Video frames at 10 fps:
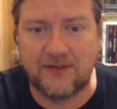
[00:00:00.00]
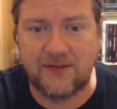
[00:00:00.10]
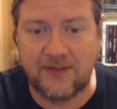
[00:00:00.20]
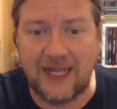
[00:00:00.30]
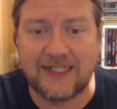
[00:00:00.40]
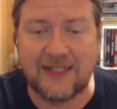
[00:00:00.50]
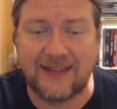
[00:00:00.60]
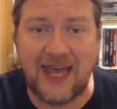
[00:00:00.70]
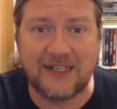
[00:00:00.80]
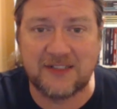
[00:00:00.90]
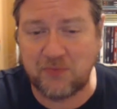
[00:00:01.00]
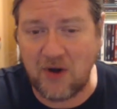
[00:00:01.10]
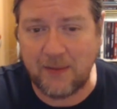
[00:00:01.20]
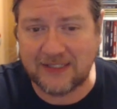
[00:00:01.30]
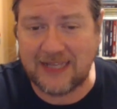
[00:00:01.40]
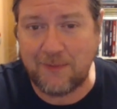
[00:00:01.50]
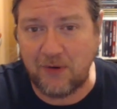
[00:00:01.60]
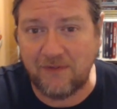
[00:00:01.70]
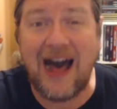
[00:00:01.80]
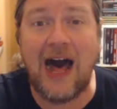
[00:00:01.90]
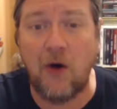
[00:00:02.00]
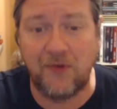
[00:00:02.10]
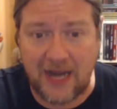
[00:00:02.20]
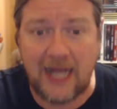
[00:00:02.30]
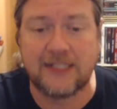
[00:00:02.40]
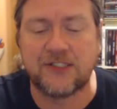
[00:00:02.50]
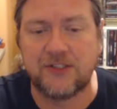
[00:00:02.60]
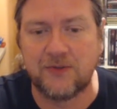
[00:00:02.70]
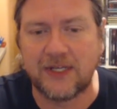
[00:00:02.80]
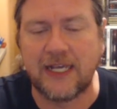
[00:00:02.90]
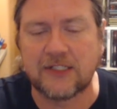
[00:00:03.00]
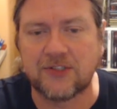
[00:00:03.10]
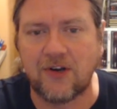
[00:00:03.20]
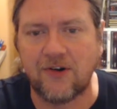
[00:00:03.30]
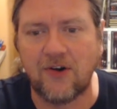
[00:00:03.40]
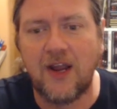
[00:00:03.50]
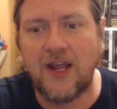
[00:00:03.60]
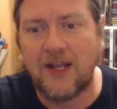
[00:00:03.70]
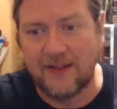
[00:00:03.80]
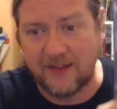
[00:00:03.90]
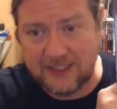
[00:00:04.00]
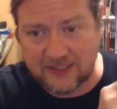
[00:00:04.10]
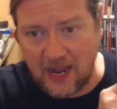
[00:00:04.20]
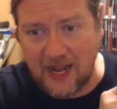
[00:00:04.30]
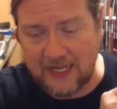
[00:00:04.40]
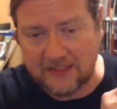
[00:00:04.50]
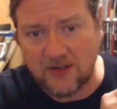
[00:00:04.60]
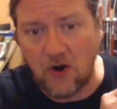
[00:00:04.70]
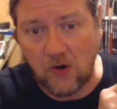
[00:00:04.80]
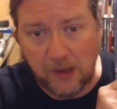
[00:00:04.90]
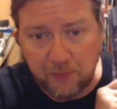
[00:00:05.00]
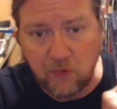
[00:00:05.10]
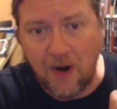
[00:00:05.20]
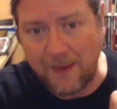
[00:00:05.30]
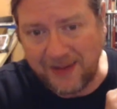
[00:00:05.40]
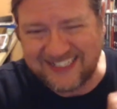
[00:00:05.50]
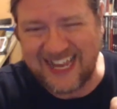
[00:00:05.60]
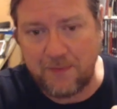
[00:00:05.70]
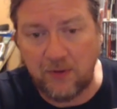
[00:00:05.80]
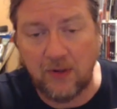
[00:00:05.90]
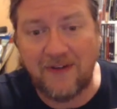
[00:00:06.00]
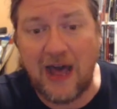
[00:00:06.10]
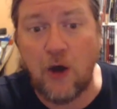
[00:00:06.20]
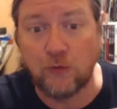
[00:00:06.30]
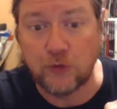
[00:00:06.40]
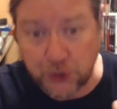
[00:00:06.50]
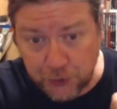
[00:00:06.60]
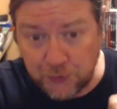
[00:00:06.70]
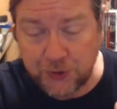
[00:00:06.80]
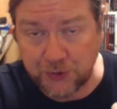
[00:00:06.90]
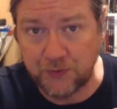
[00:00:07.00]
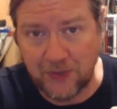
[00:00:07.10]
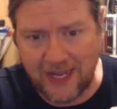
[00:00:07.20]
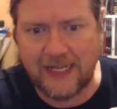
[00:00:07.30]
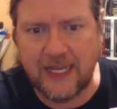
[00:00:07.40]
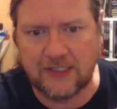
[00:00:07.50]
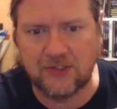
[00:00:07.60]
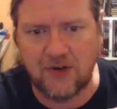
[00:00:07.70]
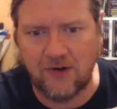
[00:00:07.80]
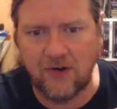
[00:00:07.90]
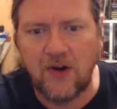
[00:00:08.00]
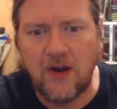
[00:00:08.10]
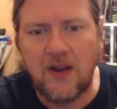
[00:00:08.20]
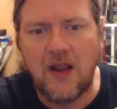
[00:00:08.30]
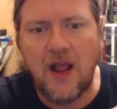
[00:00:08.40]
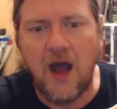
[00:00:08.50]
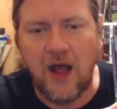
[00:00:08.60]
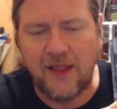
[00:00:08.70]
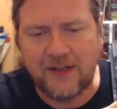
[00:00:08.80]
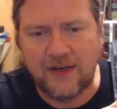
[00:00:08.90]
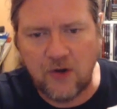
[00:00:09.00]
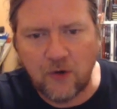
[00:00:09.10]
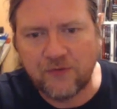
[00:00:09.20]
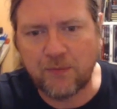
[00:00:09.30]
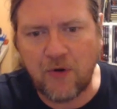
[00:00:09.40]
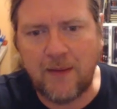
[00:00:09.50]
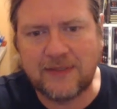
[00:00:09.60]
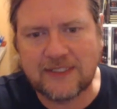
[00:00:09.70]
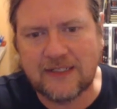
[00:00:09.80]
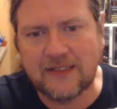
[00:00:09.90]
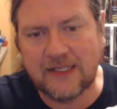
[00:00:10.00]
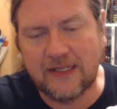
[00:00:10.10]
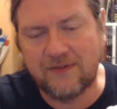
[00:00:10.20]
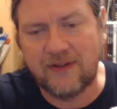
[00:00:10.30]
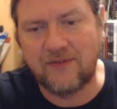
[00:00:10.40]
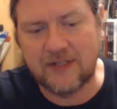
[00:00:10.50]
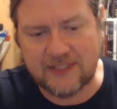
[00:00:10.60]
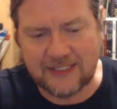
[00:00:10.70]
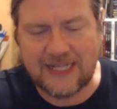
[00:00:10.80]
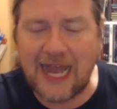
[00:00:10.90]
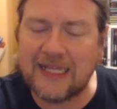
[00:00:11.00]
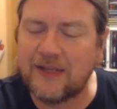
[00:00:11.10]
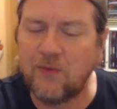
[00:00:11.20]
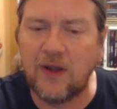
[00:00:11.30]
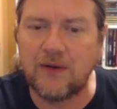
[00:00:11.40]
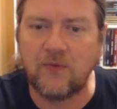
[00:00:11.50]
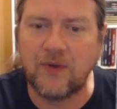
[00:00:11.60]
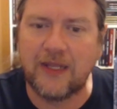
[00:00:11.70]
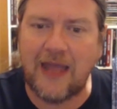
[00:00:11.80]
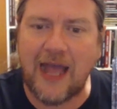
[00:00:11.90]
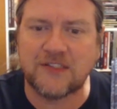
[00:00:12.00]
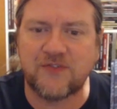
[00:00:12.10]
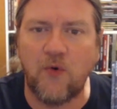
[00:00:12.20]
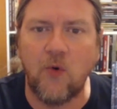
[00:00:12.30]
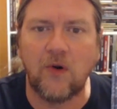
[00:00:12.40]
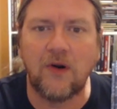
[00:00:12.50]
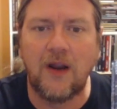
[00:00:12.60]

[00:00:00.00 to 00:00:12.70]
that is a prime example of how not to do a Kickstarter. These guys are a prime example of how to do a Kickstarter. They didn't overpromise anything. They've given us exactly what we asked for.